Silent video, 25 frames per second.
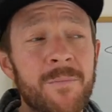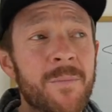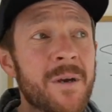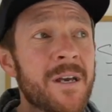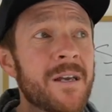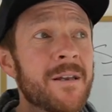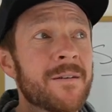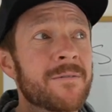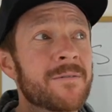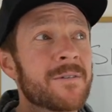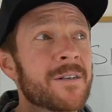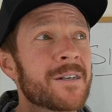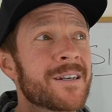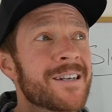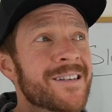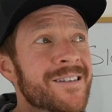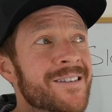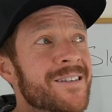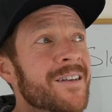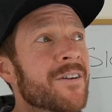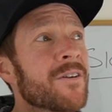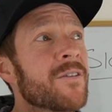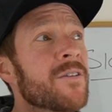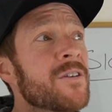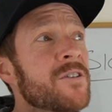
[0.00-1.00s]
for me to
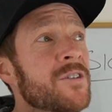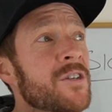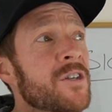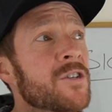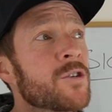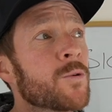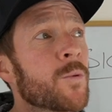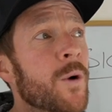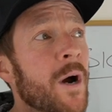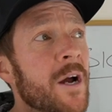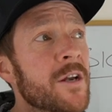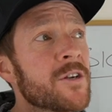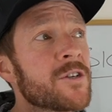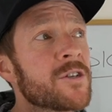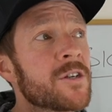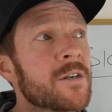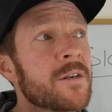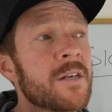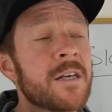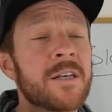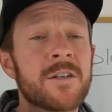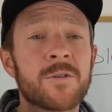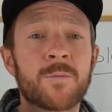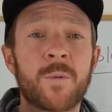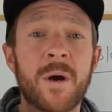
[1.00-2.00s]
consider in this
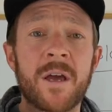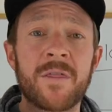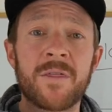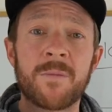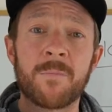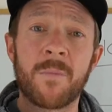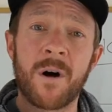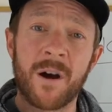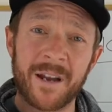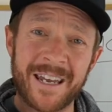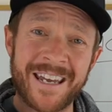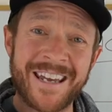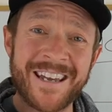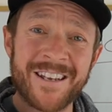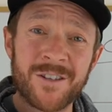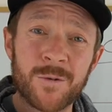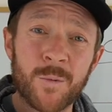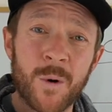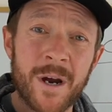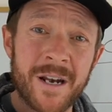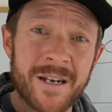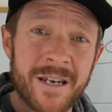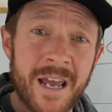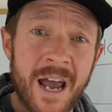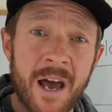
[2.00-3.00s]
situation is when my kids
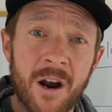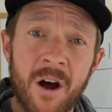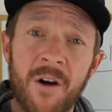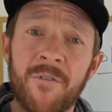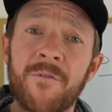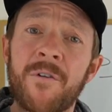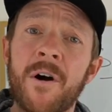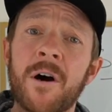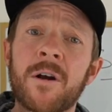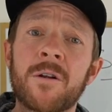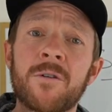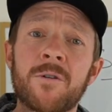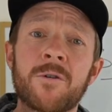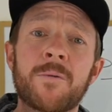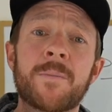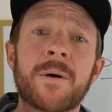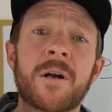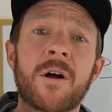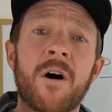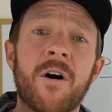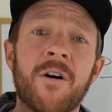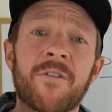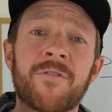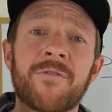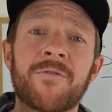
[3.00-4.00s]
went down, I felt a little
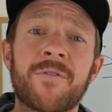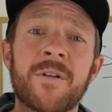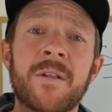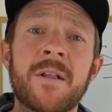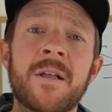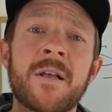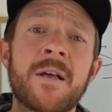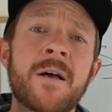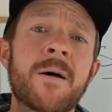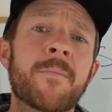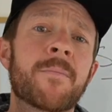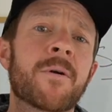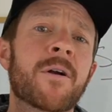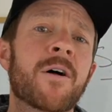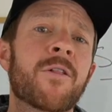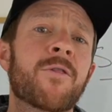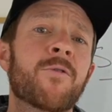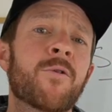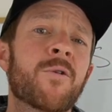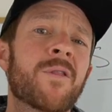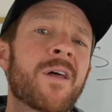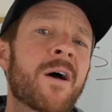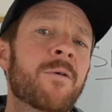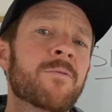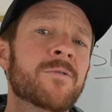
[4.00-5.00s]
bit off, but I
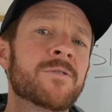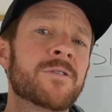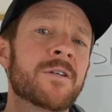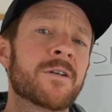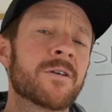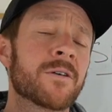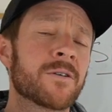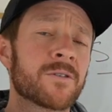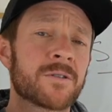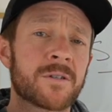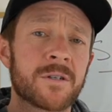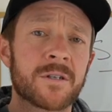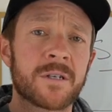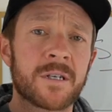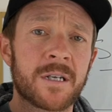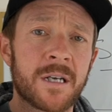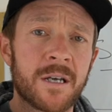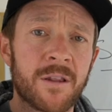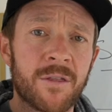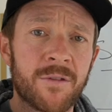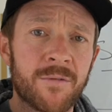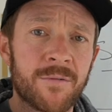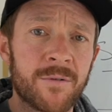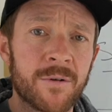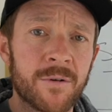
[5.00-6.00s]
thought that was it, I was gonna
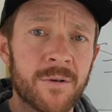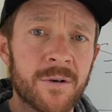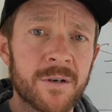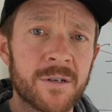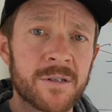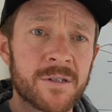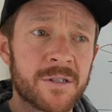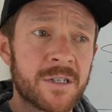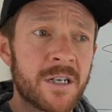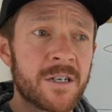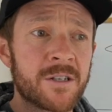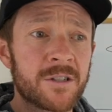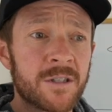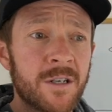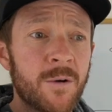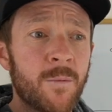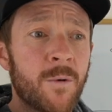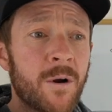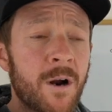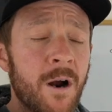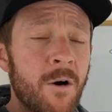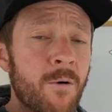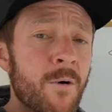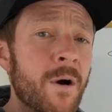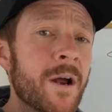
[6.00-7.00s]
get through it. And essentially
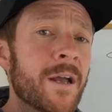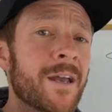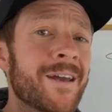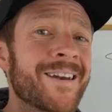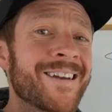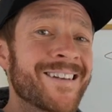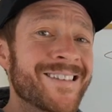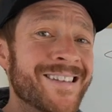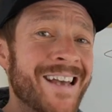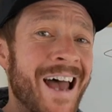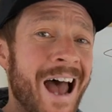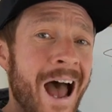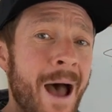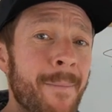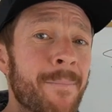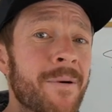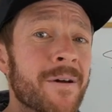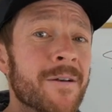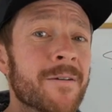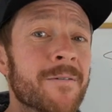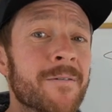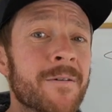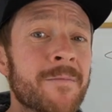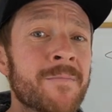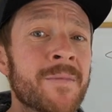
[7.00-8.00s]
what I reckon has
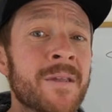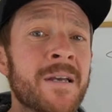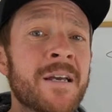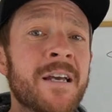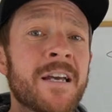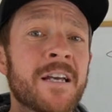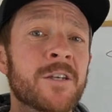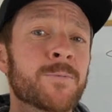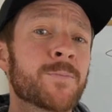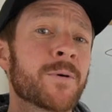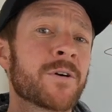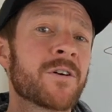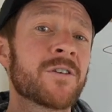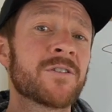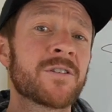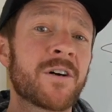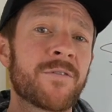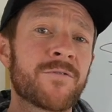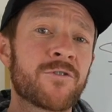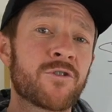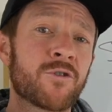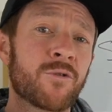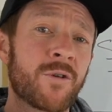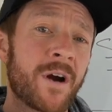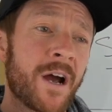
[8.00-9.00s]
happened is because
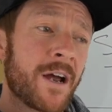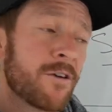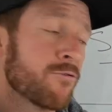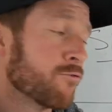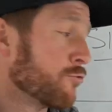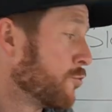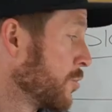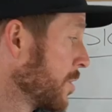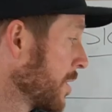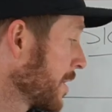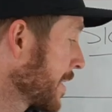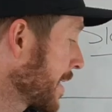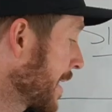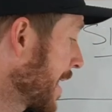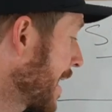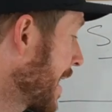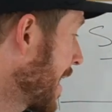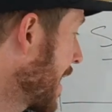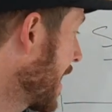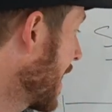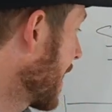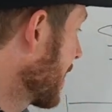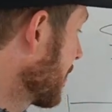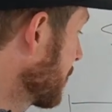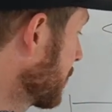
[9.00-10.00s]
I've trained really
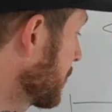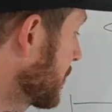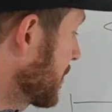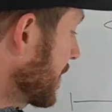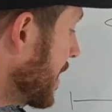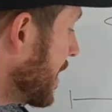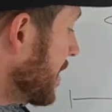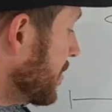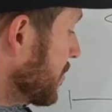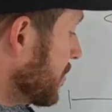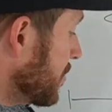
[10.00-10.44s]
hard, it will say